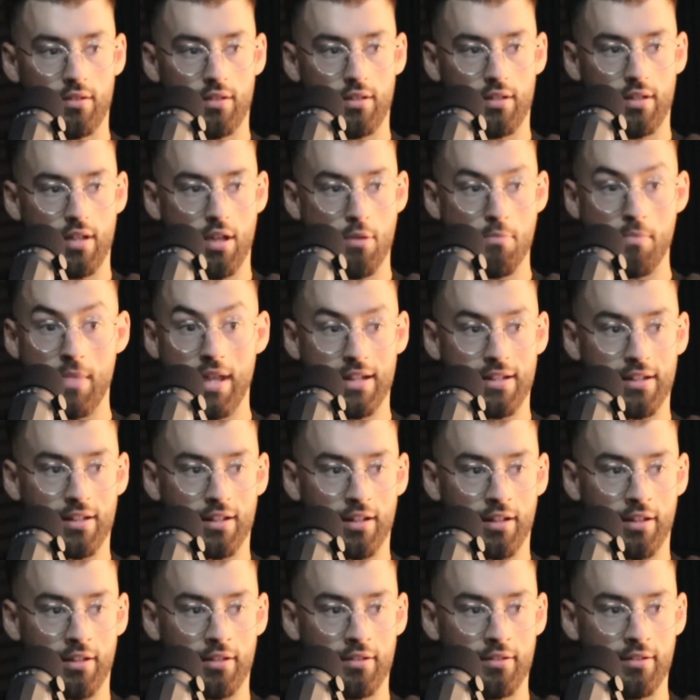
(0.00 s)

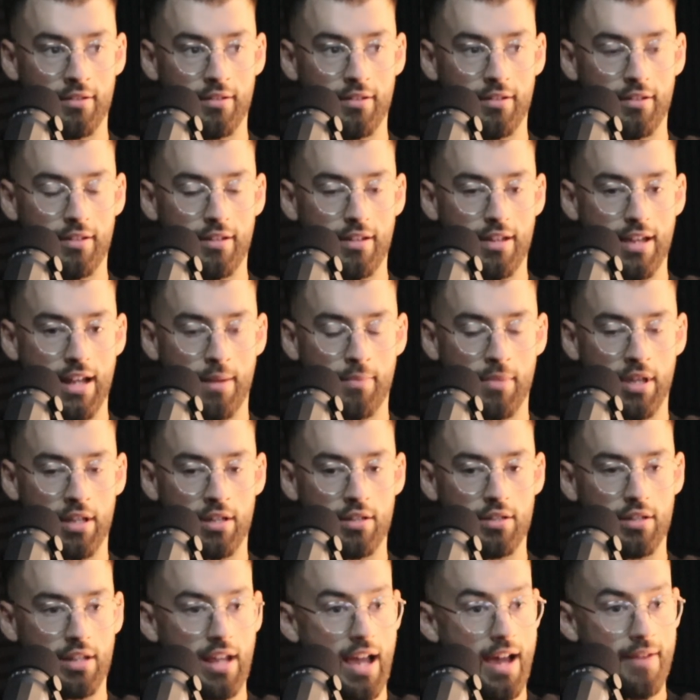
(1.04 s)
immediately. And I'm
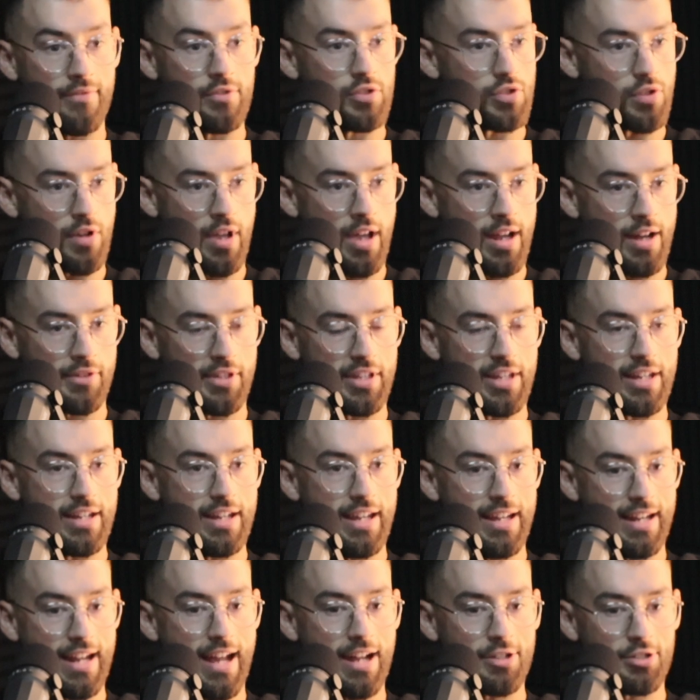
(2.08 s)
like, you haven't tried. I was like, you
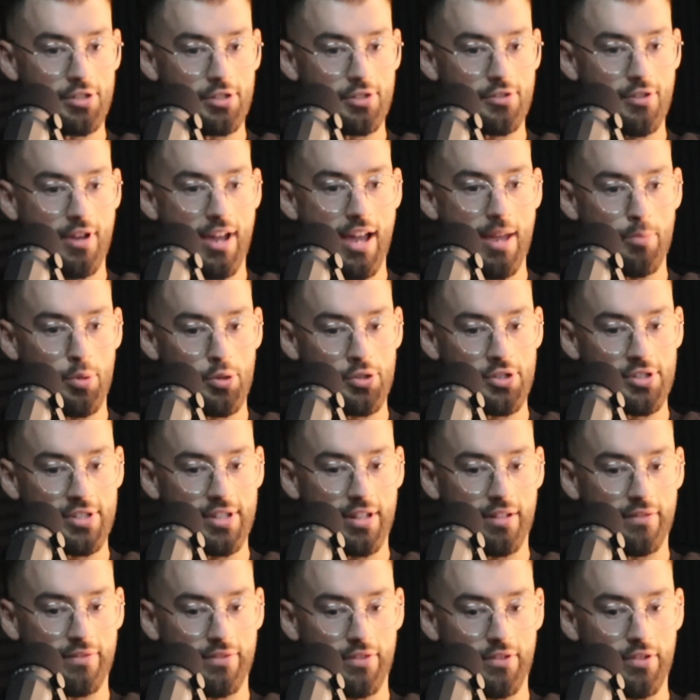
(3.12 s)
need to actually try, push
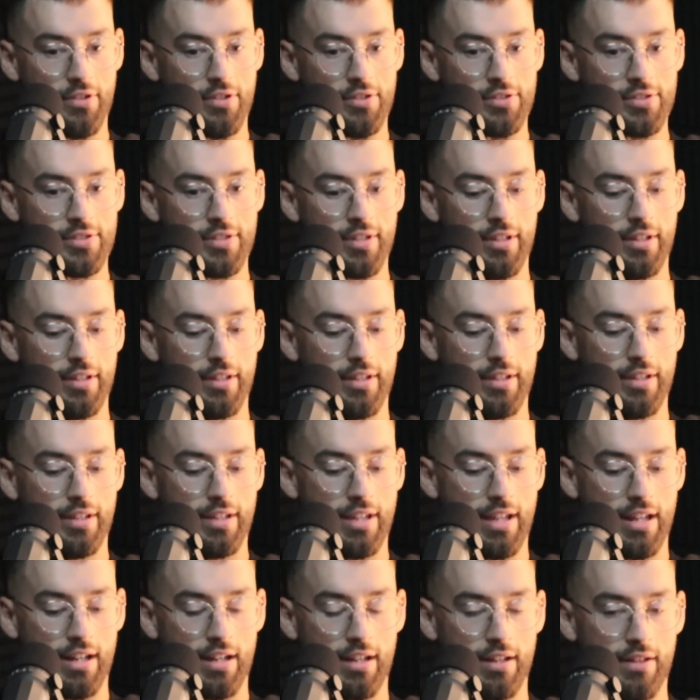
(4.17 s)
yourself first.
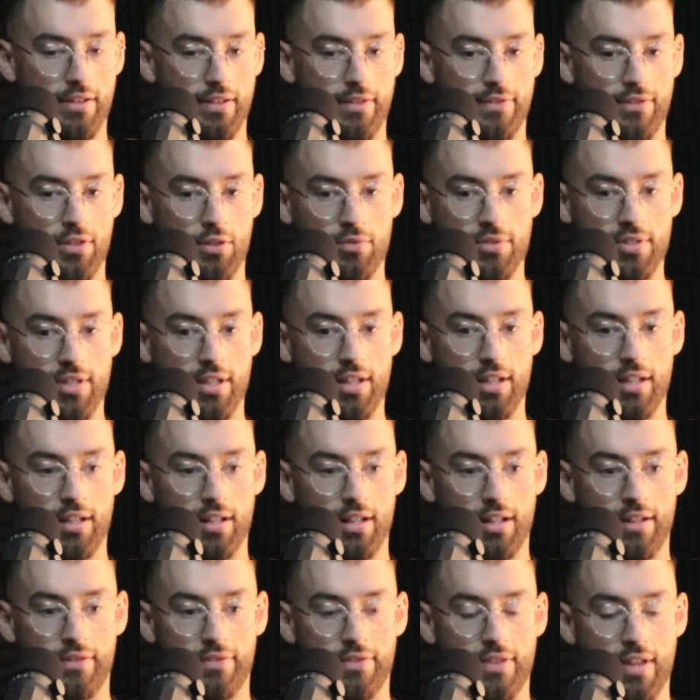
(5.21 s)
And if you say
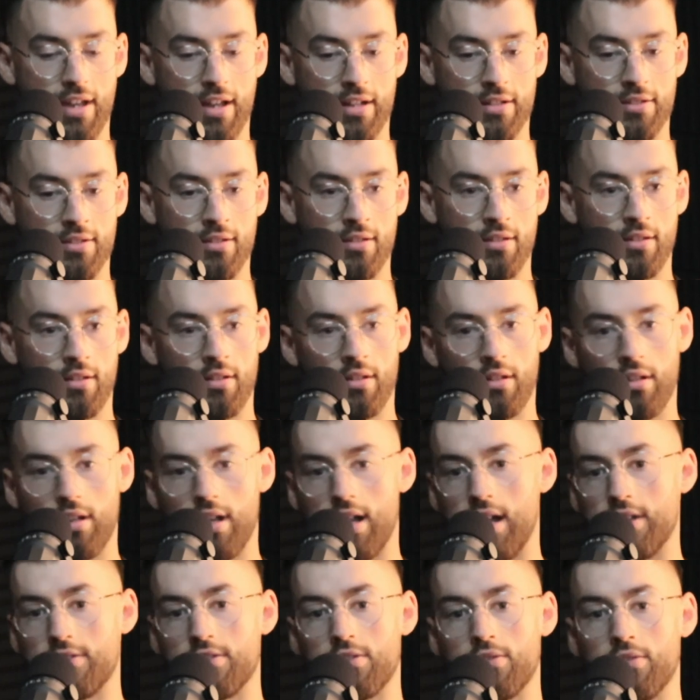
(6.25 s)
lift that,
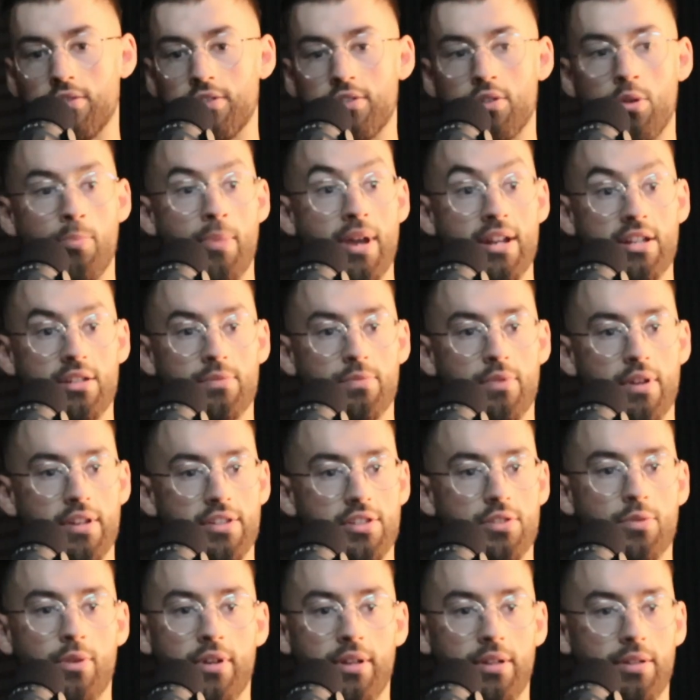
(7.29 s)
I don't know, they're doing bench press,
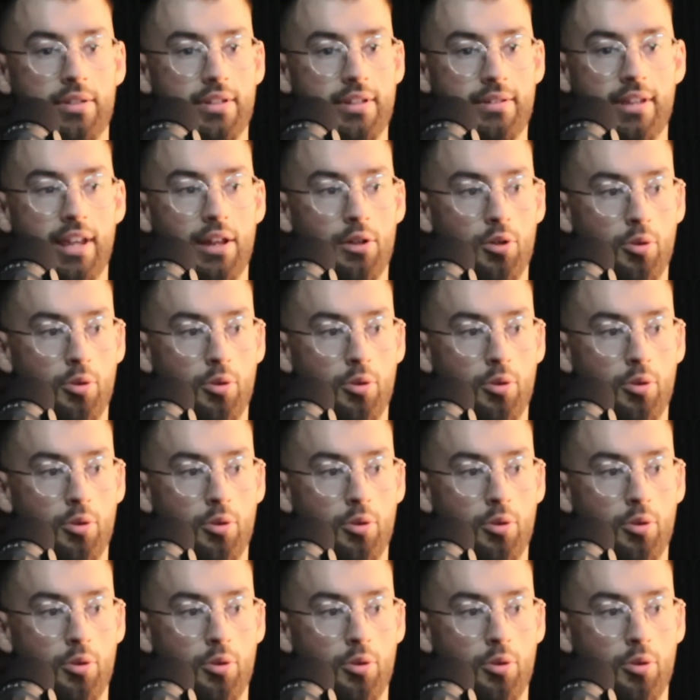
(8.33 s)
20 kilo